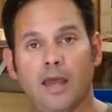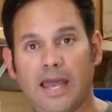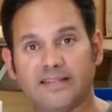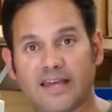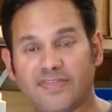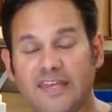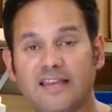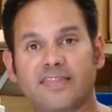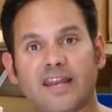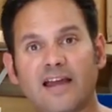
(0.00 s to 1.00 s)
And I
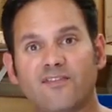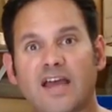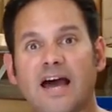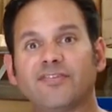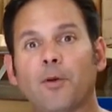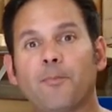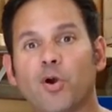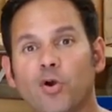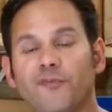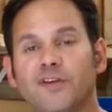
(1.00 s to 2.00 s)
think that I've got the
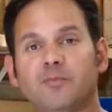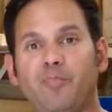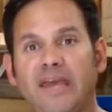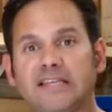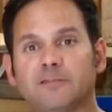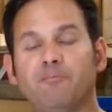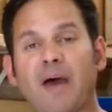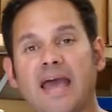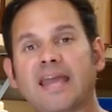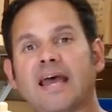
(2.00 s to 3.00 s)
perfect base
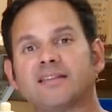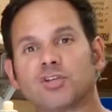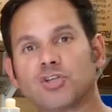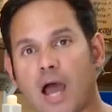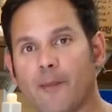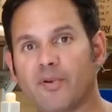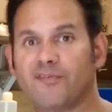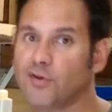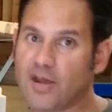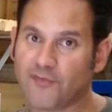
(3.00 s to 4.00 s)
back at the shop.
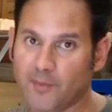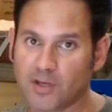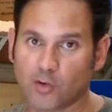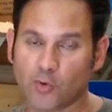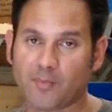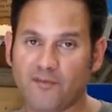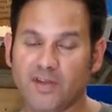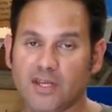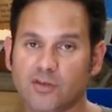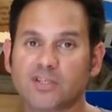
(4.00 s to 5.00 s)
If you're not familiar with my
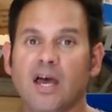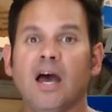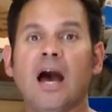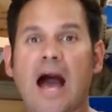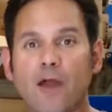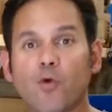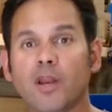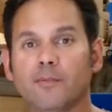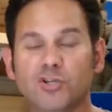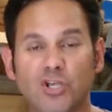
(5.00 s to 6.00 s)
videos, I
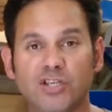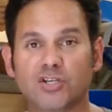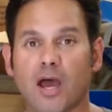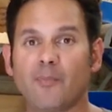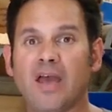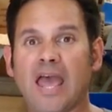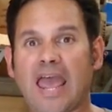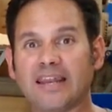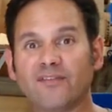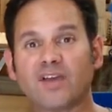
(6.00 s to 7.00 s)
run a machine shop
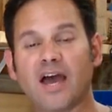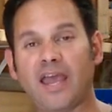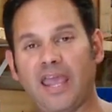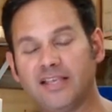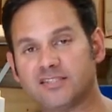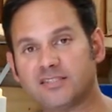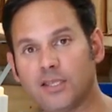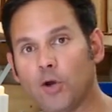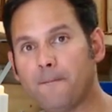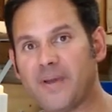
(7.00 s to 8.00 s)
and I've got a
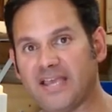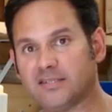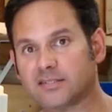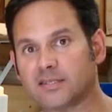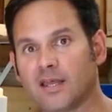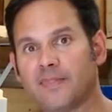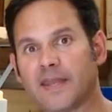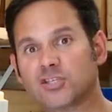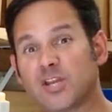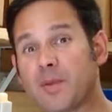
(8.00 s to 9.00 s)
steel base
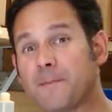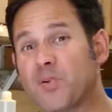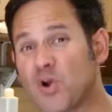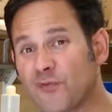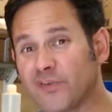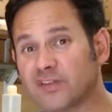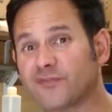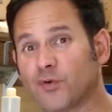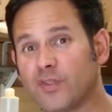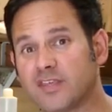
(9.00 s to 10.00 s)
that is going to be perfect
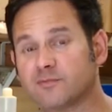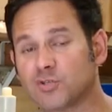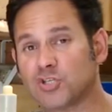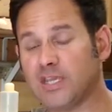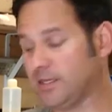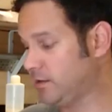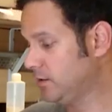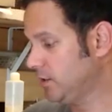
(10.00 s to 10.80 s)
for this machine.